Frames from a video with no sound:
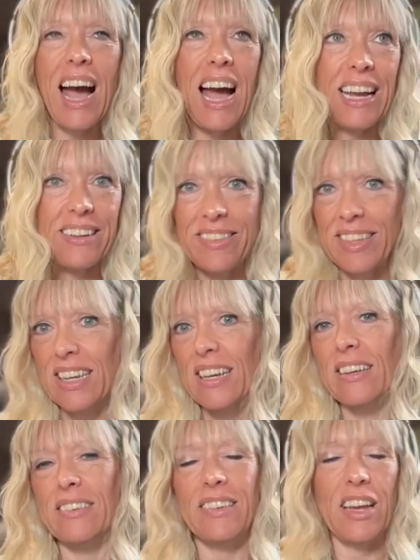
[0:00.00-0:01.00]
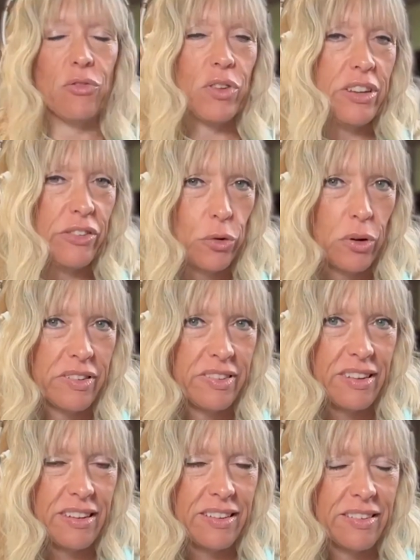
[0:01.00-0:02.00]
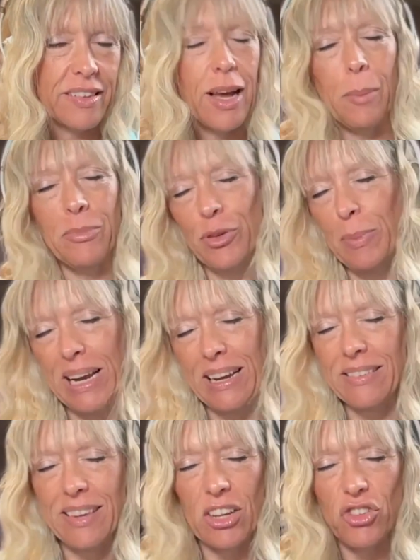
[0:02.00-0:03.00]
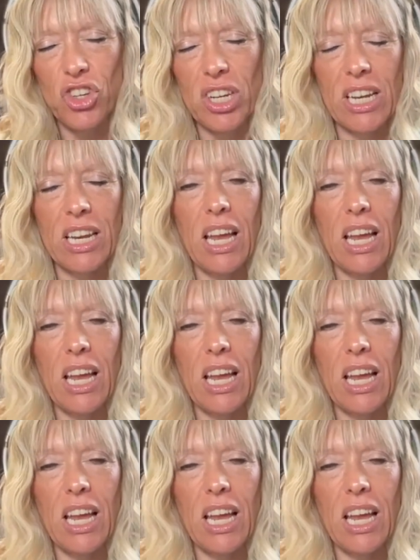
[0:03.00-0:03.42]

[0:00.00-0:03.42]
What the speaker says: ideas and resources come to my attention,